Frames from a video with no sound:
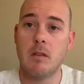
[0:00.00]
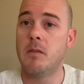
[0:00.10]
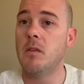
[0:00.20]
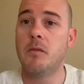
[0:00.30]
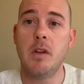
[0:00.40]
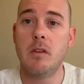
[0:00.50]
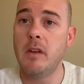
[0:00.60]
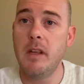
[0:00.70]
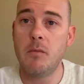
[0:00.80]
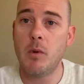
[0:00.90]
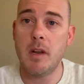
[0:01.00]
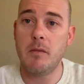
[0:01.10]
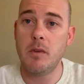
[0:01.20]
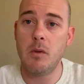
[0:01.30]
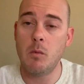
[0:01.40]
feel free to leave
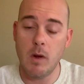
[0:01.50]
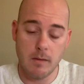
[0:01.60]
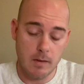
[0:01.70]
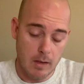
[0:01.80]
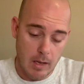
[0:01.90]
whatever you want.